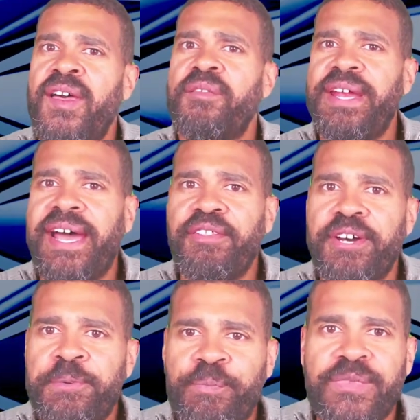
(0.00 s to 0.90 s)
For now,
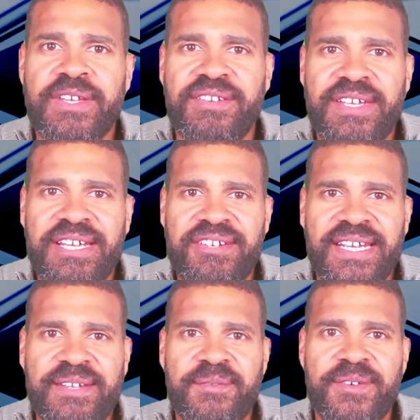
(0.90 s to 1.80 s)
though, stay
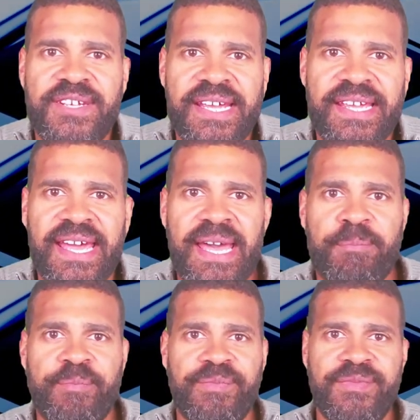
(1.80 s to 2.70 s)
safe, take care,
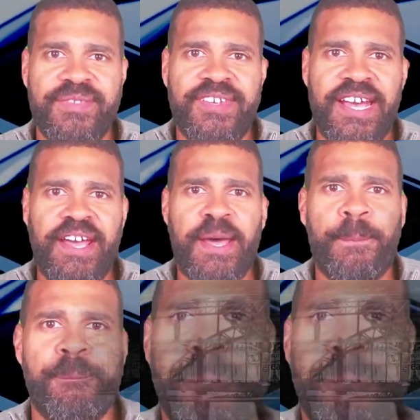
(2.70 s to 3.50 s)
ta-da.